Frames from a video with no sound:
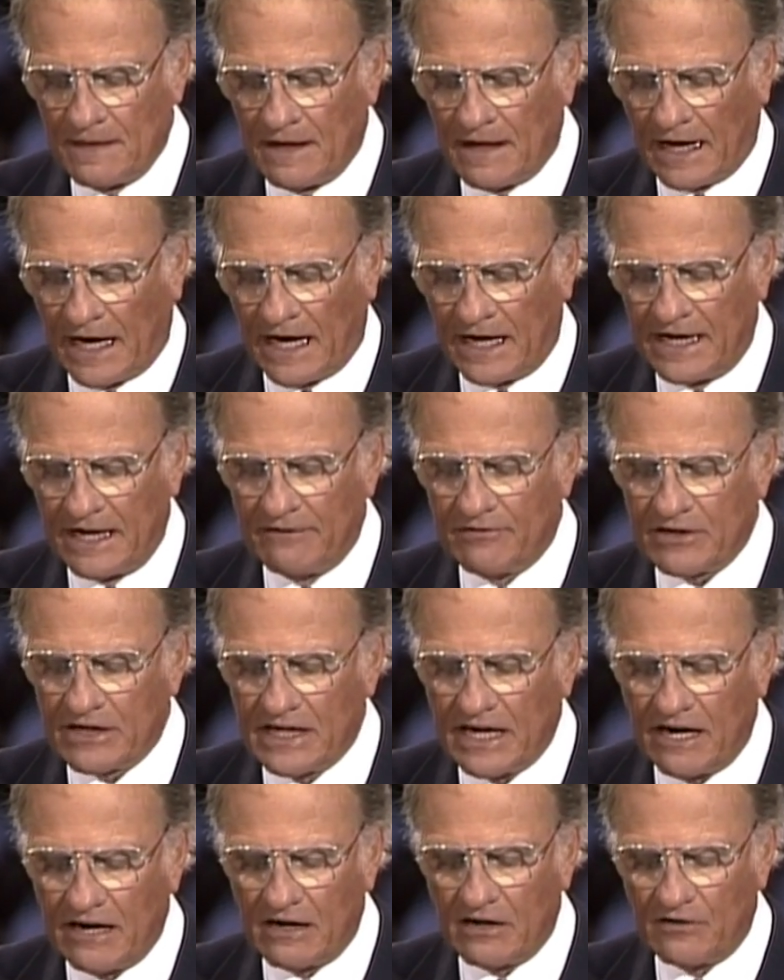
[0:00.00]
I never
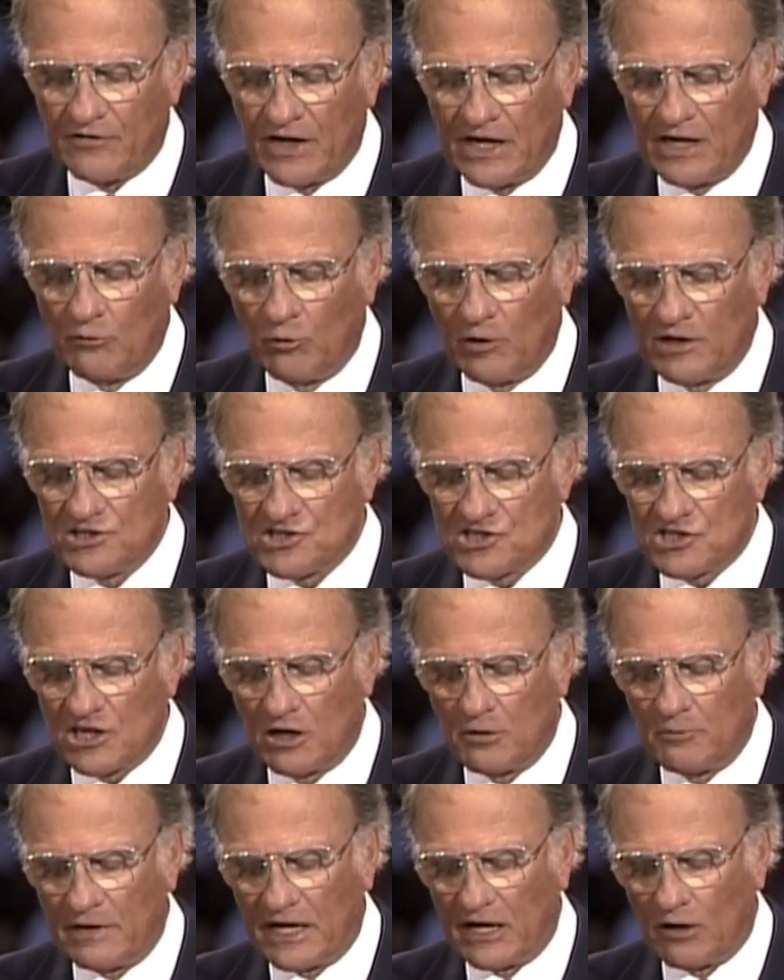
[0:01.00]
cared if anyone
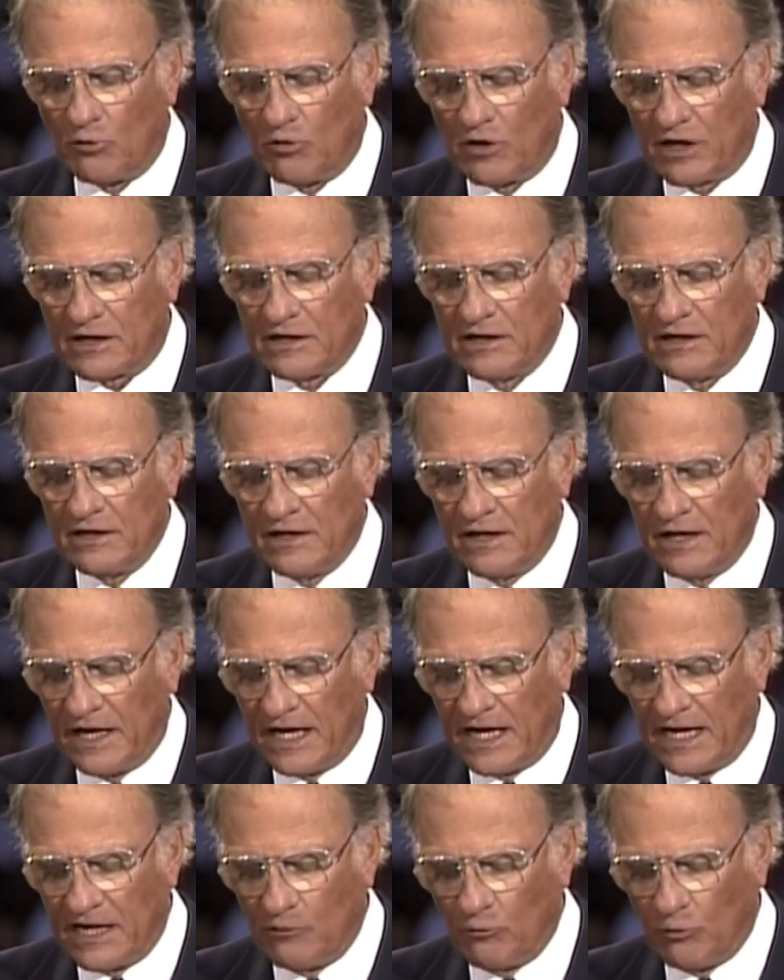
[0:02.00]
saw me or what
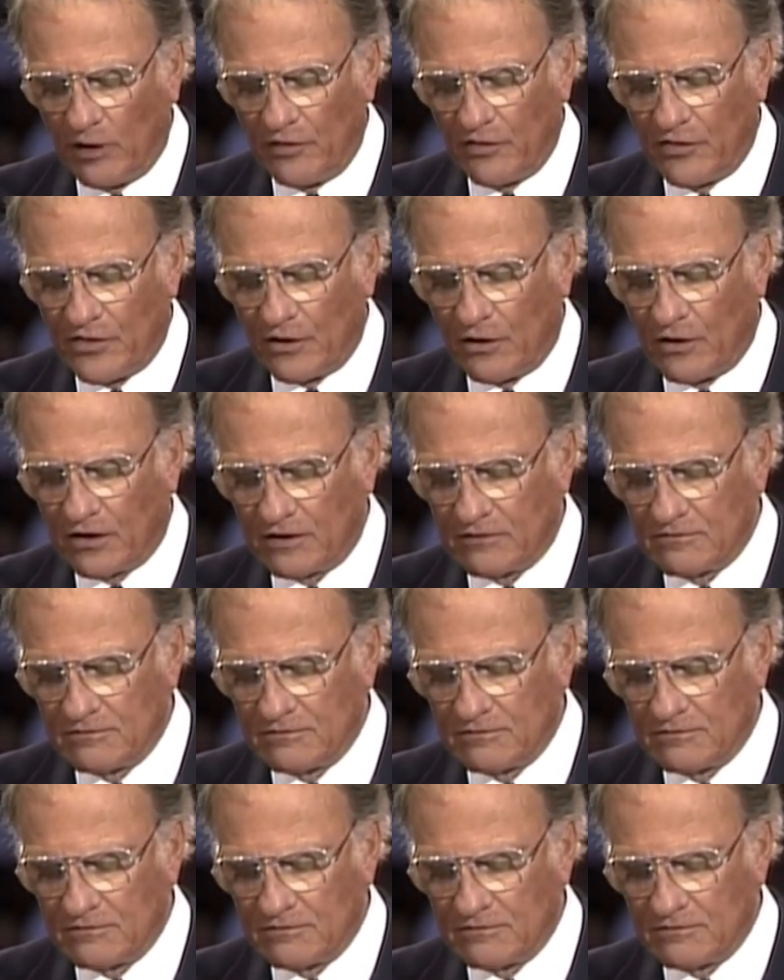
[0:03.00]
anyone thought.